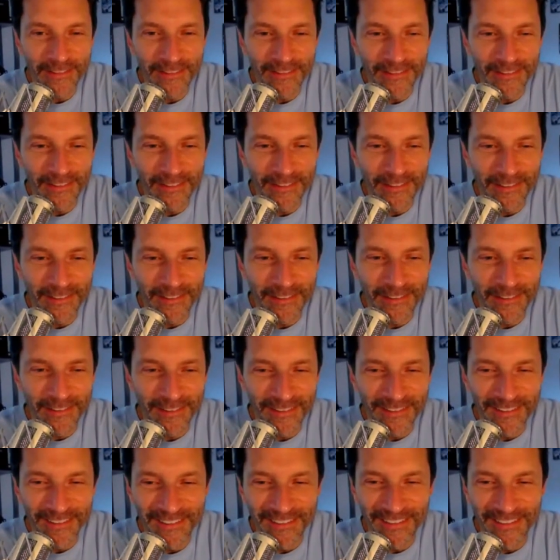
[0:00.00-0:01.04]

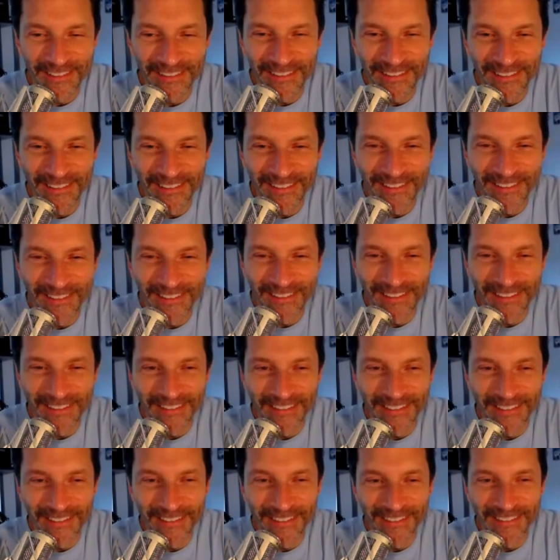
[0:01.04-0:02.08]

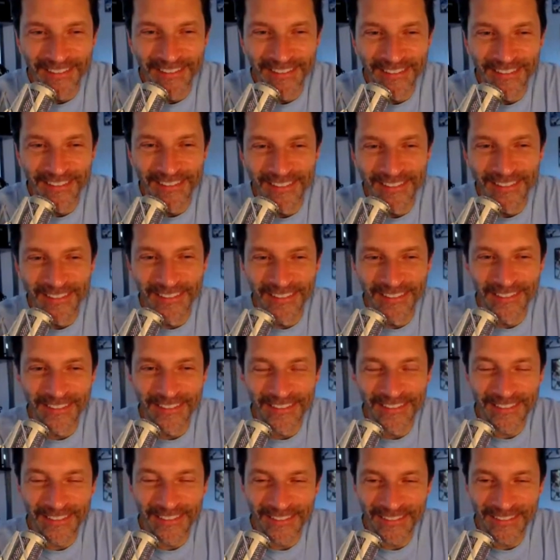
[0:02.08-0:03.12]

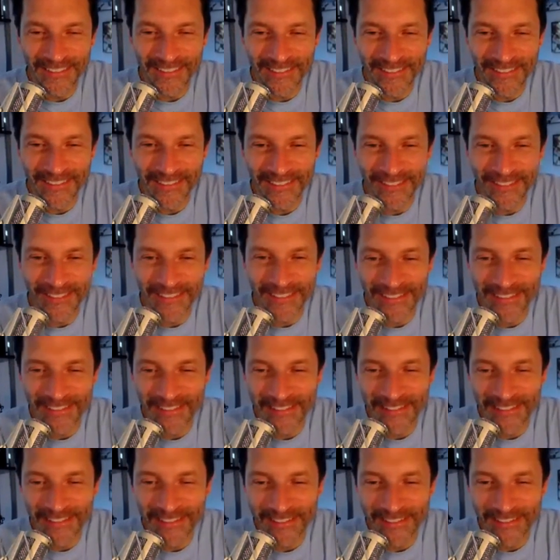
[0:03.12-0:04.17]

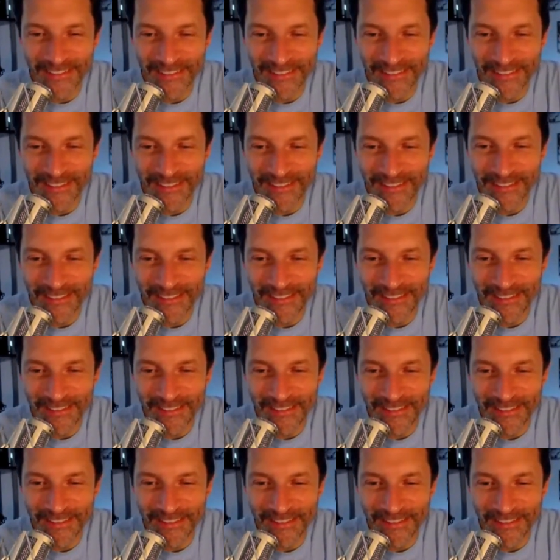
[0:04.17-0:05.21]

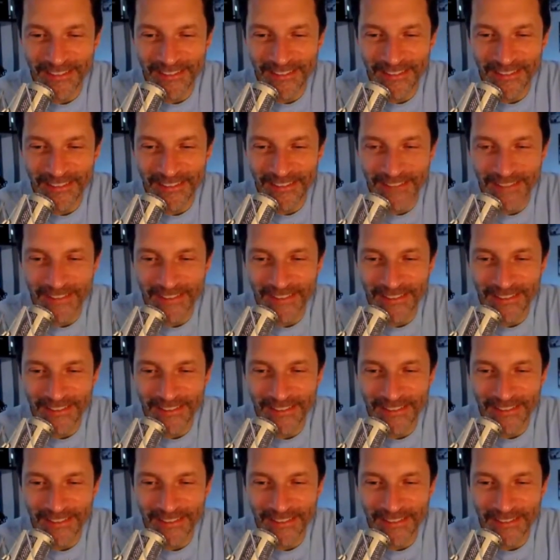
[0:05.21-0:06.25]

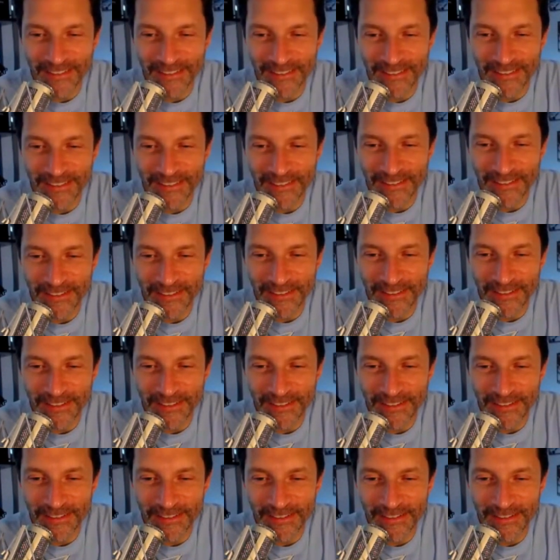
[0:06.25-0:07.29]

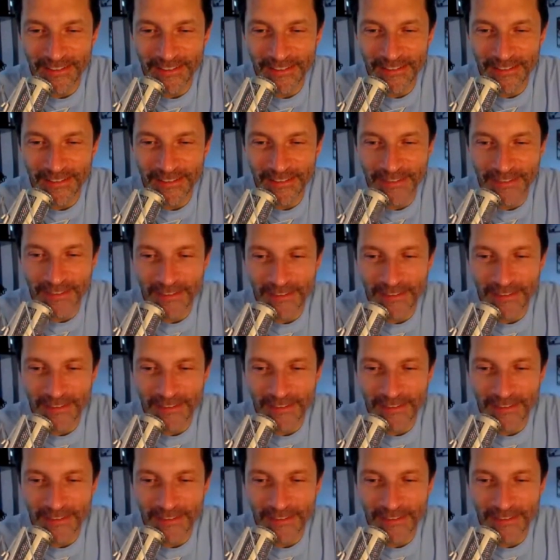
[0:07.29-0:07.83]
[no speech]